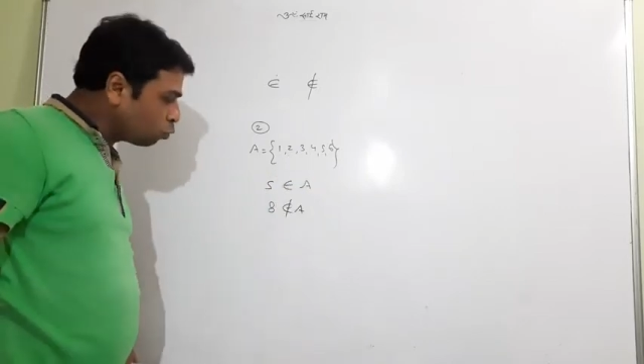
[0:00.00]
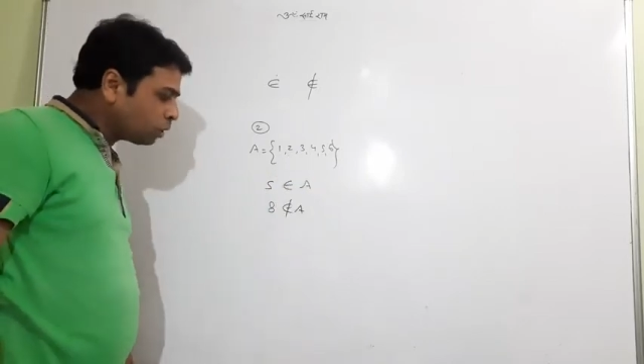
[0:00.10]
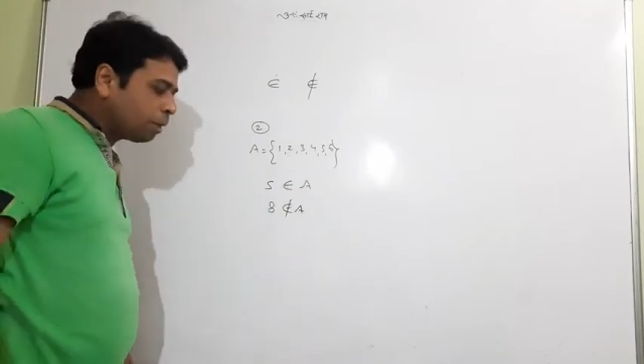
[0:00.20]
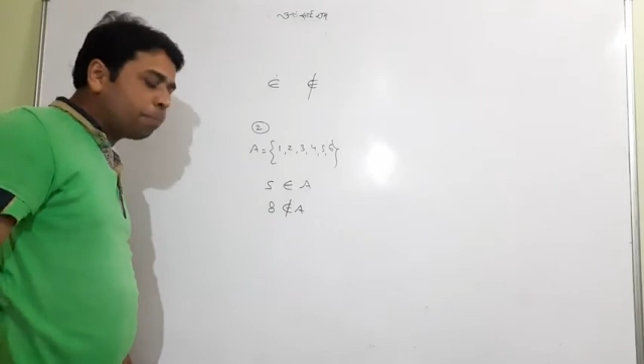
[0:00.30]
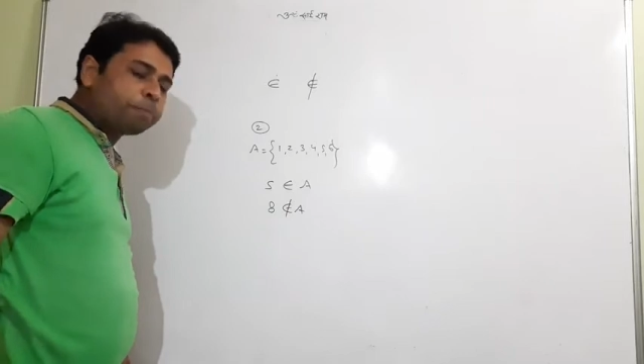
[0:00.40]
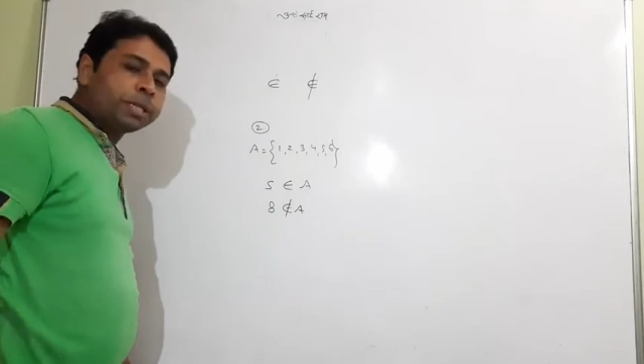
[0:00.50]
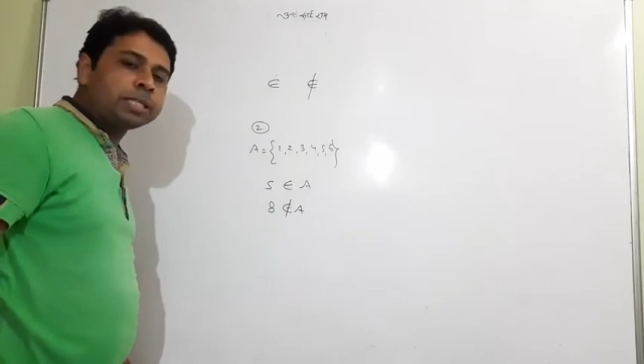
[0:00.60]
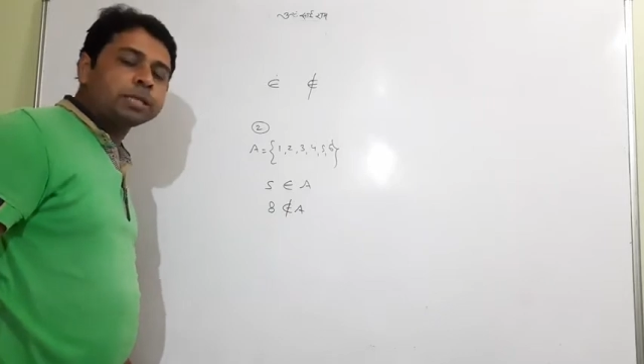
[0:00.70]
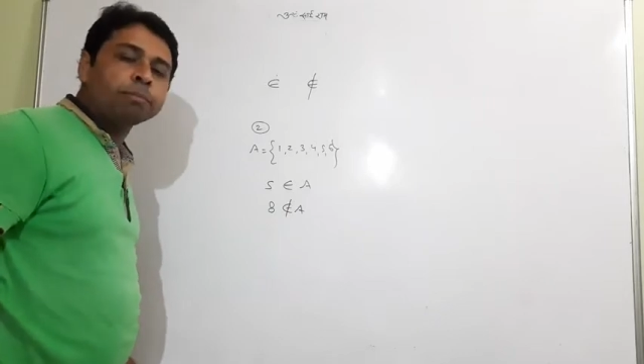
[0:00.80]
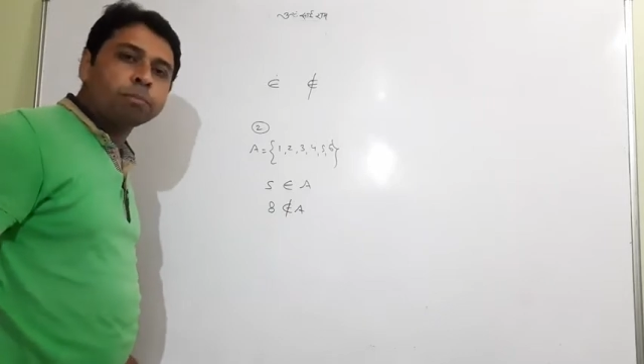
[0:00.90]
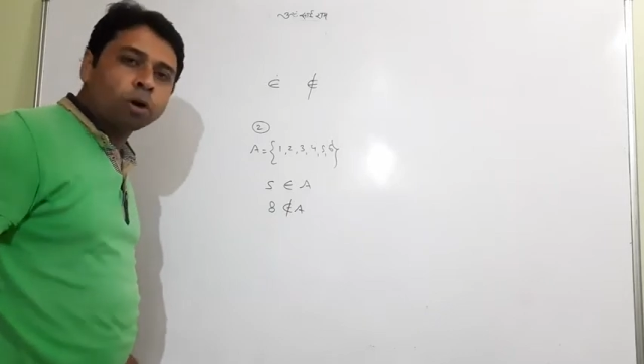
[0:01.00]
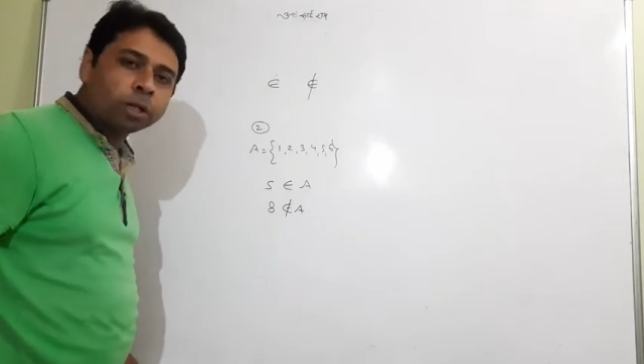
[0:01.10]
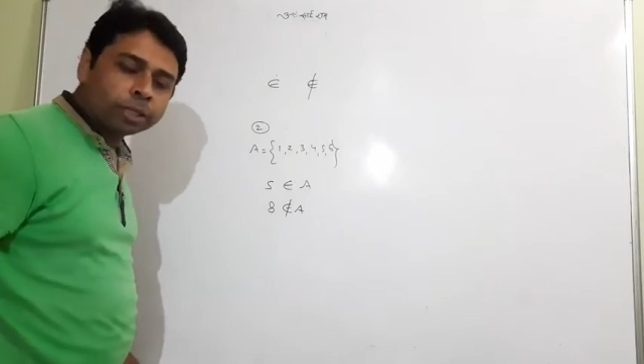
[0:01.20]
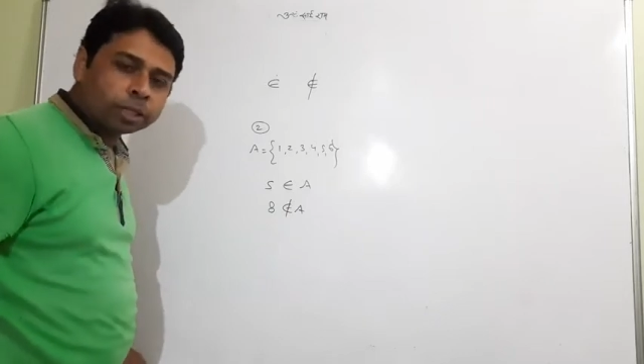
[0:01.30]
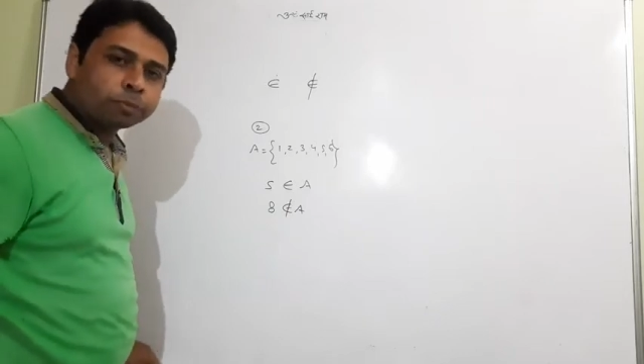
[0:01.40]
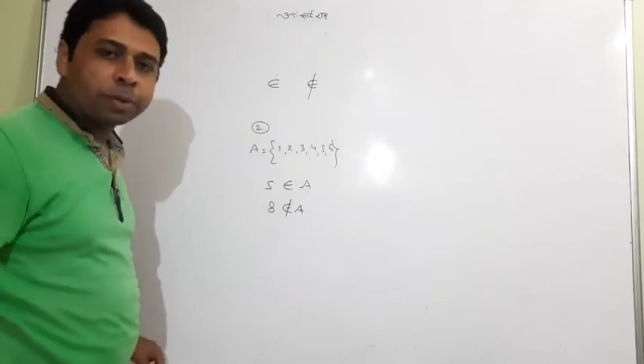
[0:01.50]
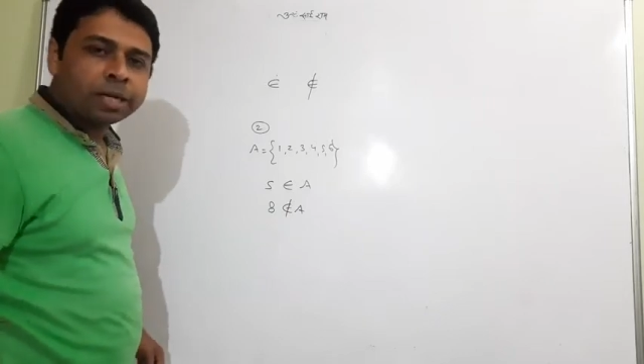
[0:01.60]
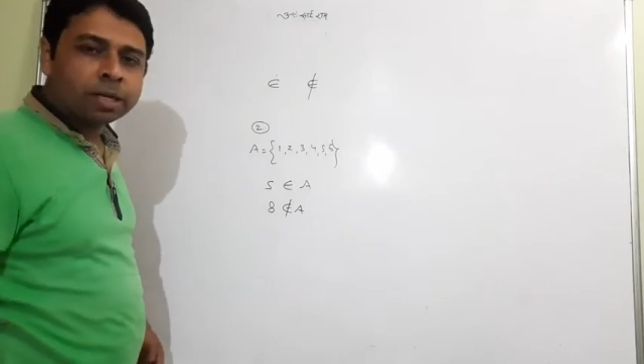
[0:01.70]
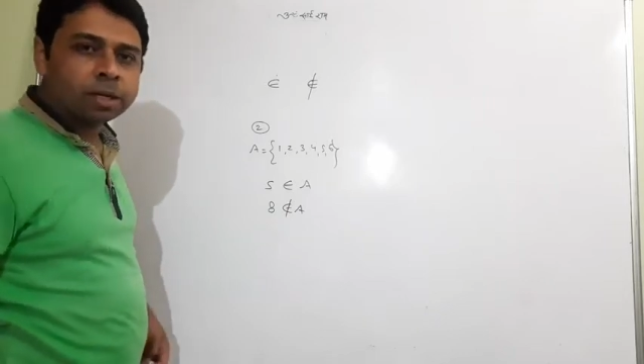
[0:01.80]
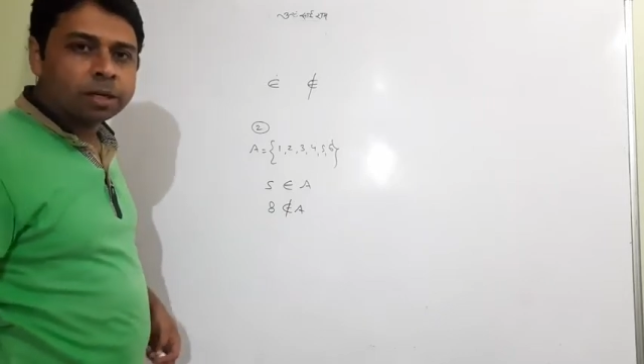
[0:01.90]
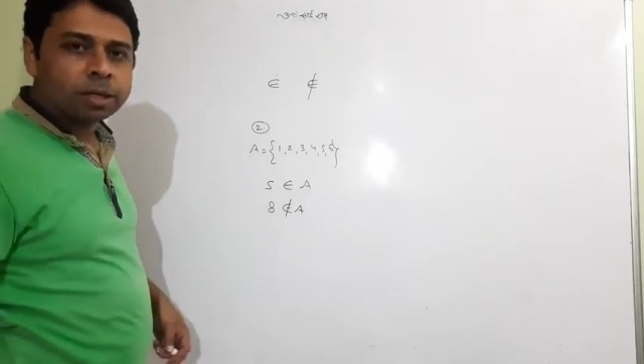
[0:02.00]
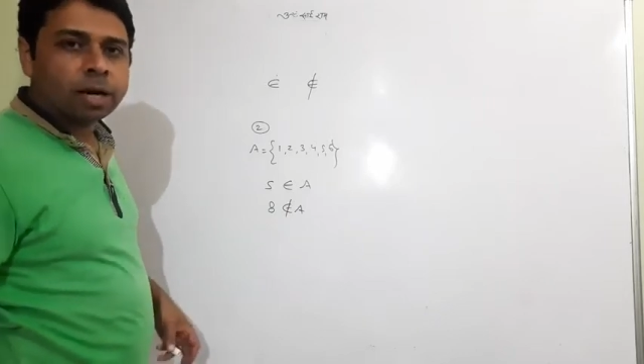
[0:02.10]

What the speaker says: simple symbol it is being here.